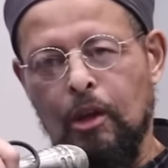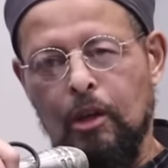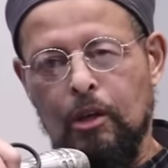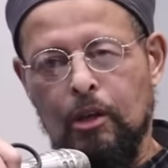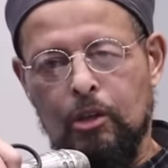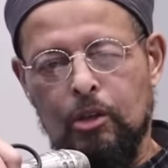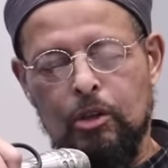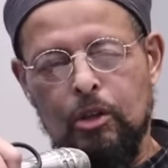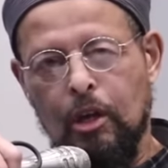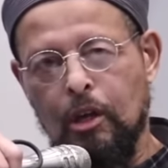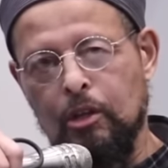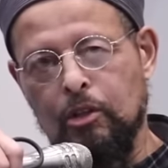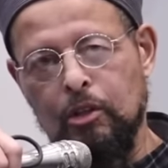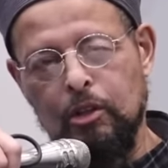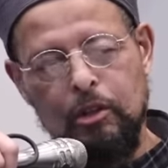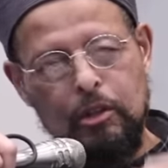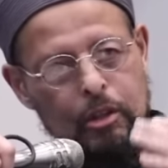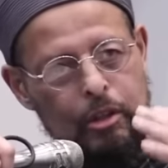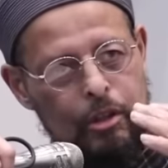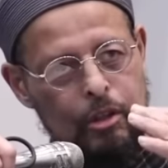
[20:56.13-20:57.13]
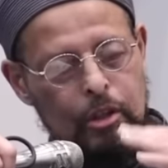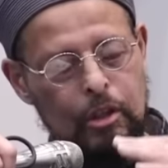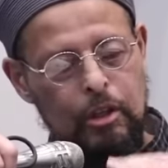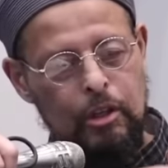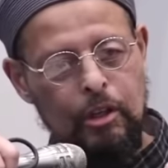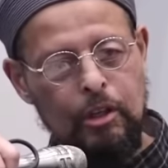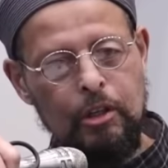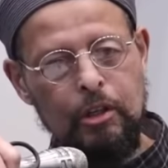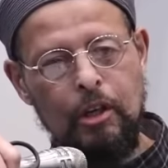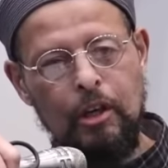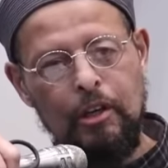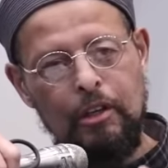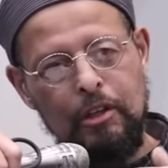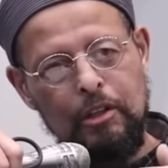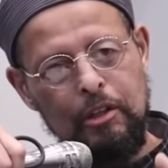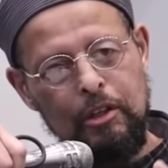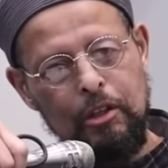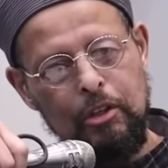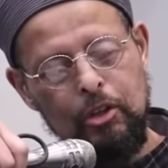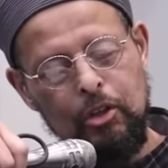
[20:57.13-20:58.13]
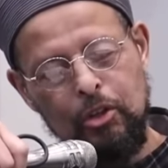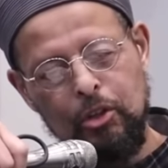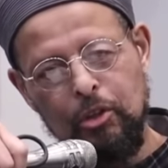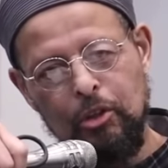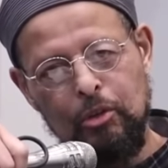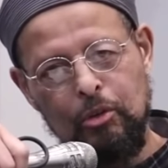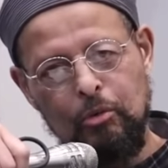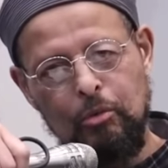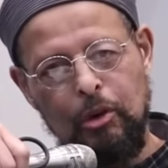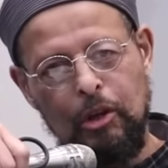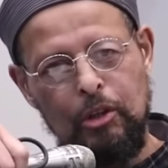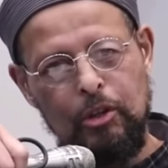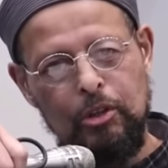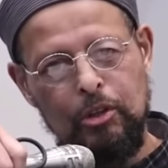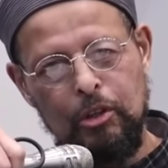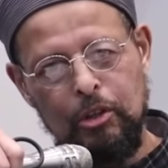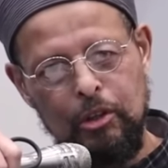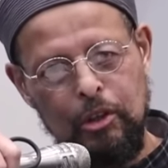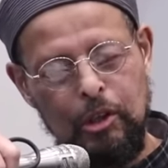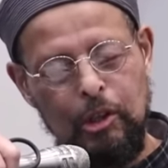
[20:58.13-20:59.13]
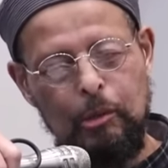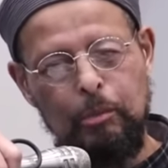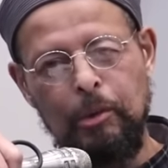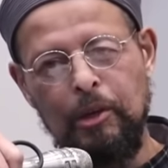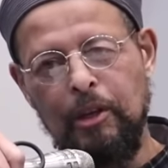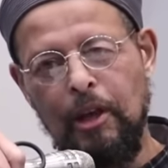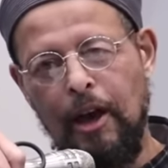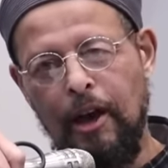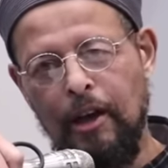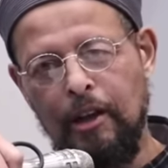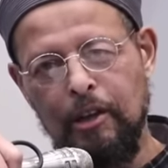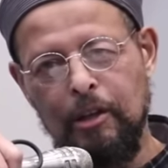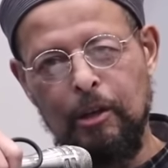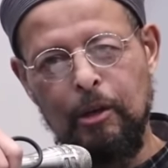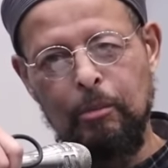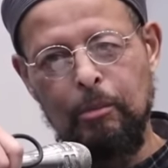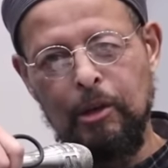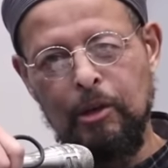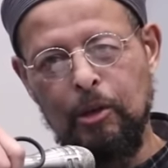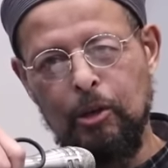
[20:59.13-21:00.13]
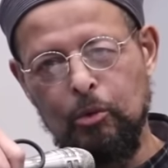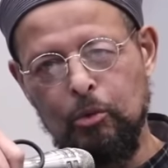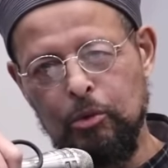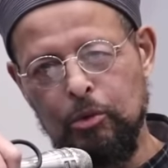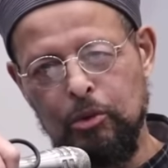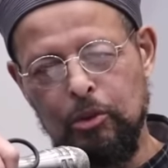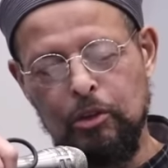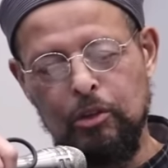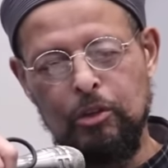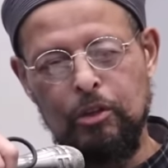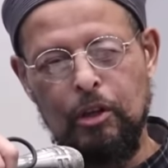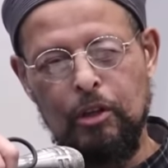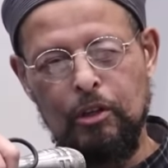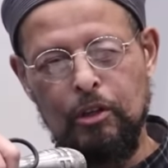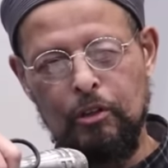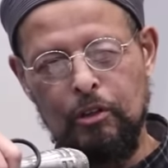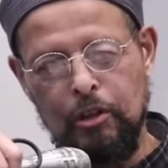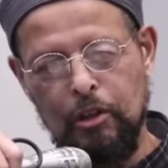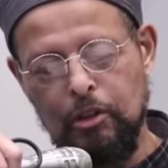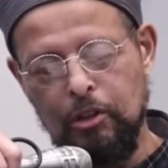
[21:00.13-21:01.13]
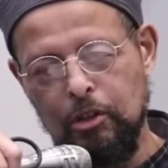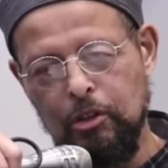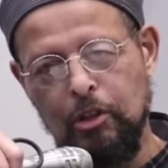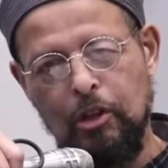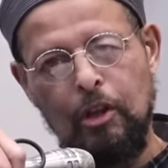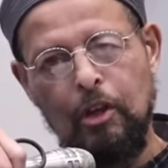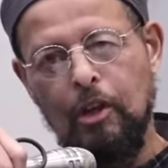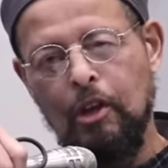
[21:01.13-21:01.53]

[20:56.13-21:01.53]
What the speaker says: it says, in delineating each generation, and he begat him, and he was the son of this.